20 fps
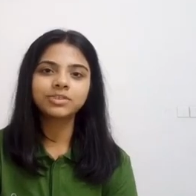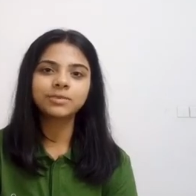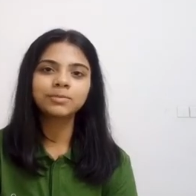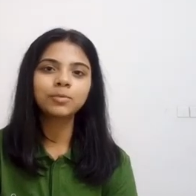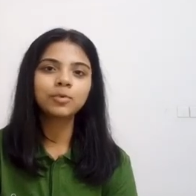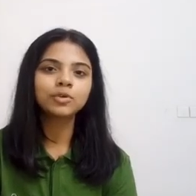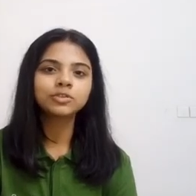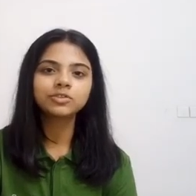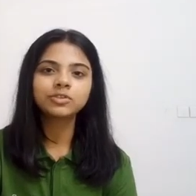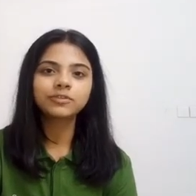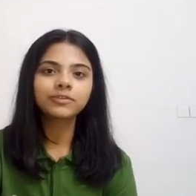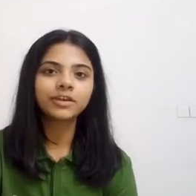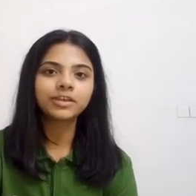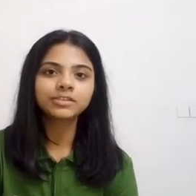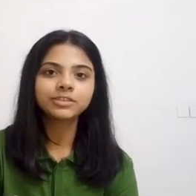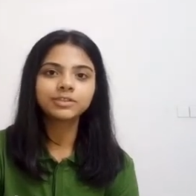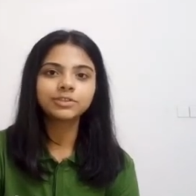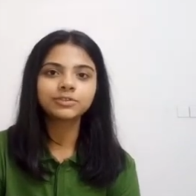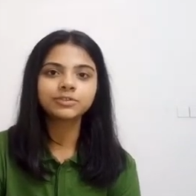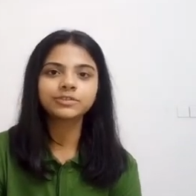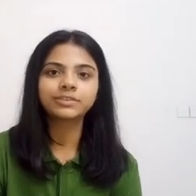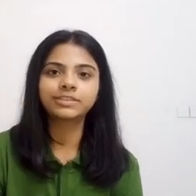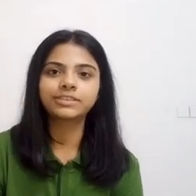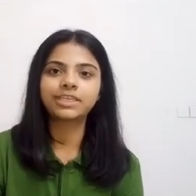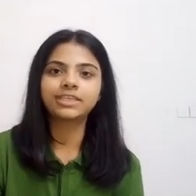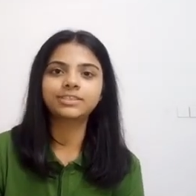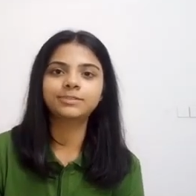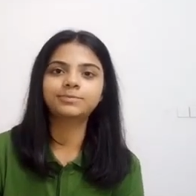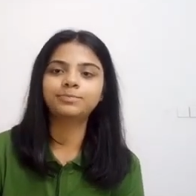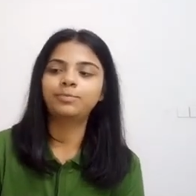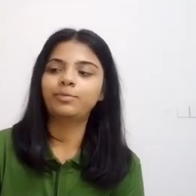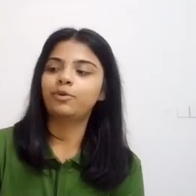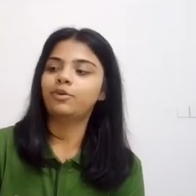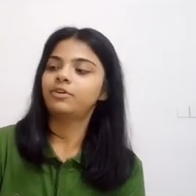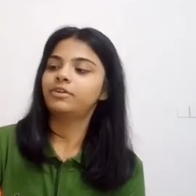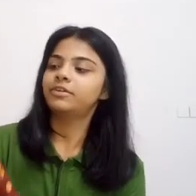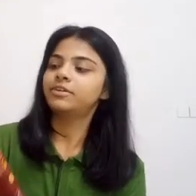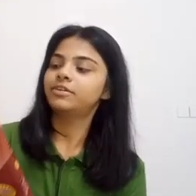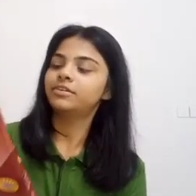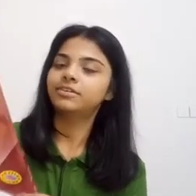most of us use this book.
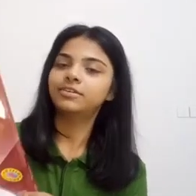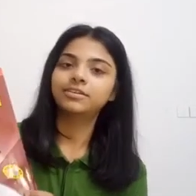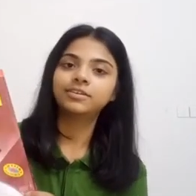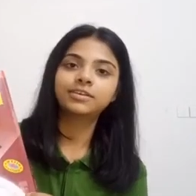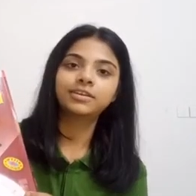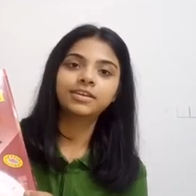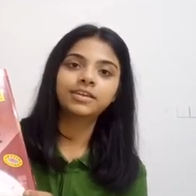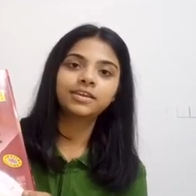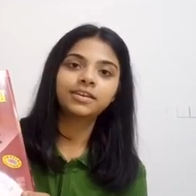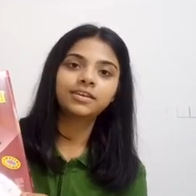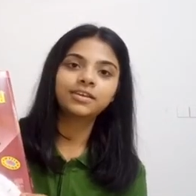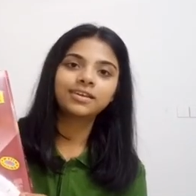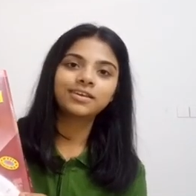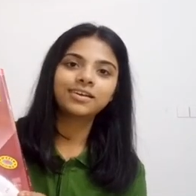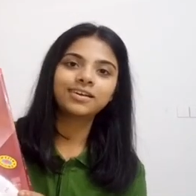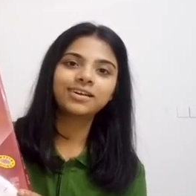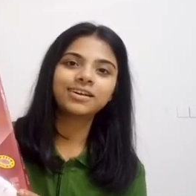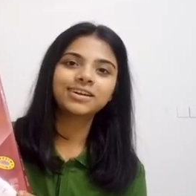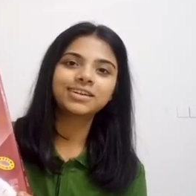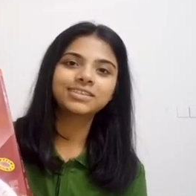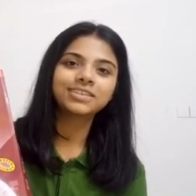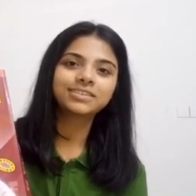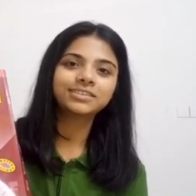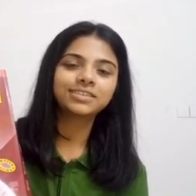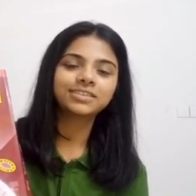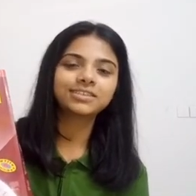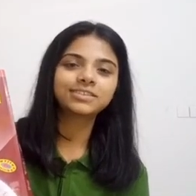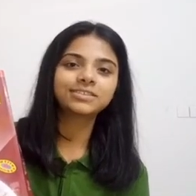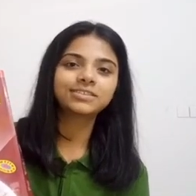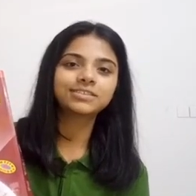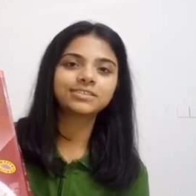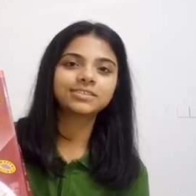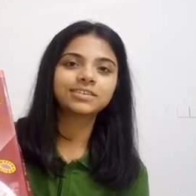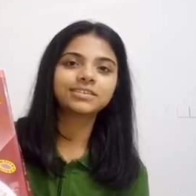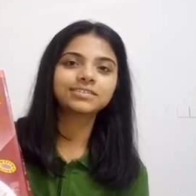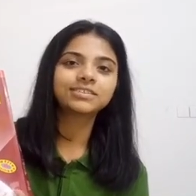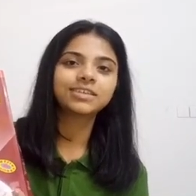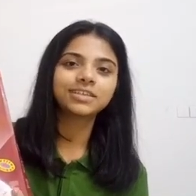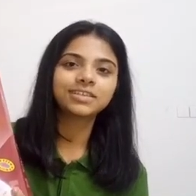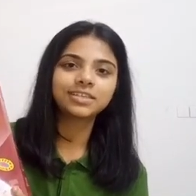This is
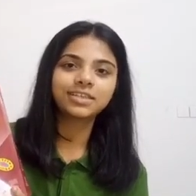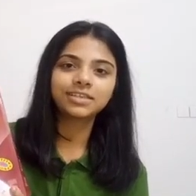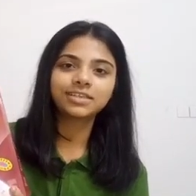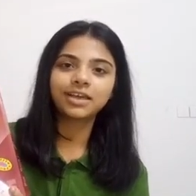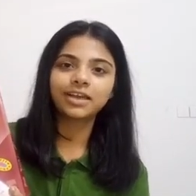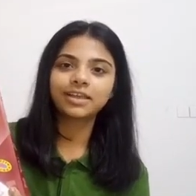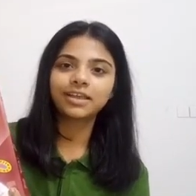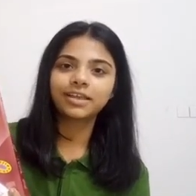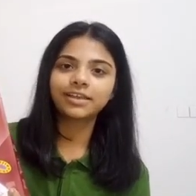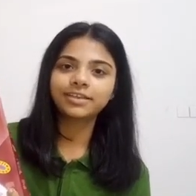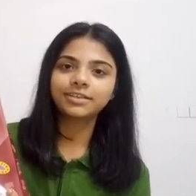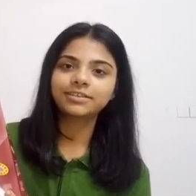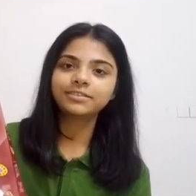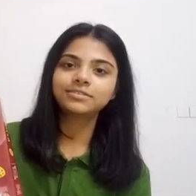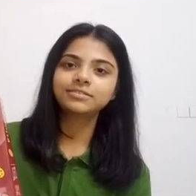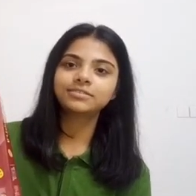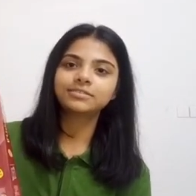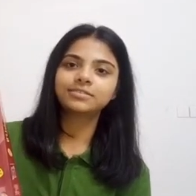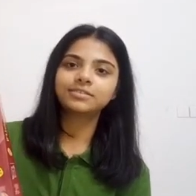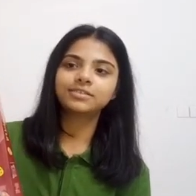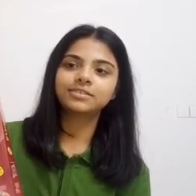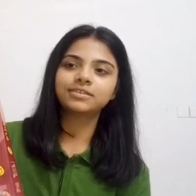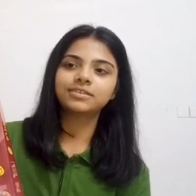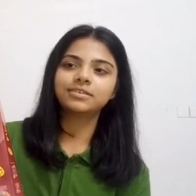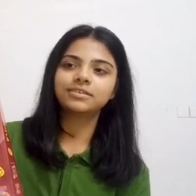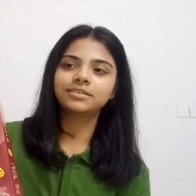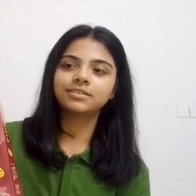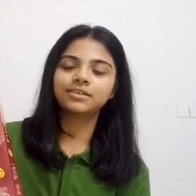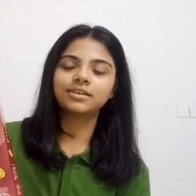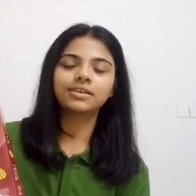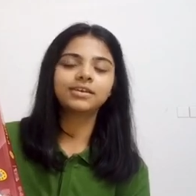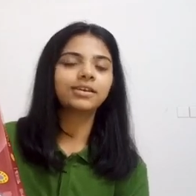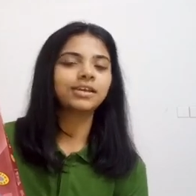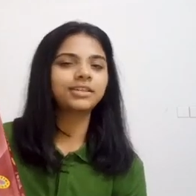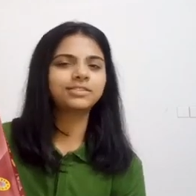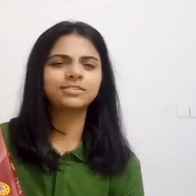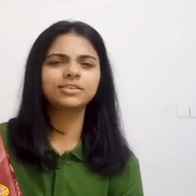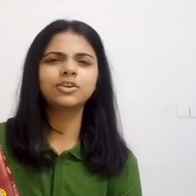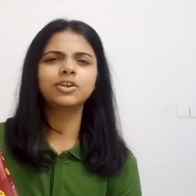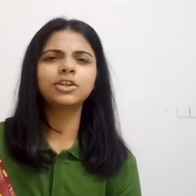Satyanarayan.
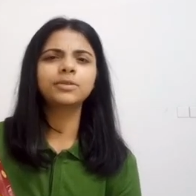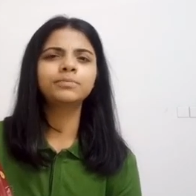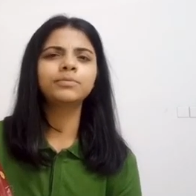It's a good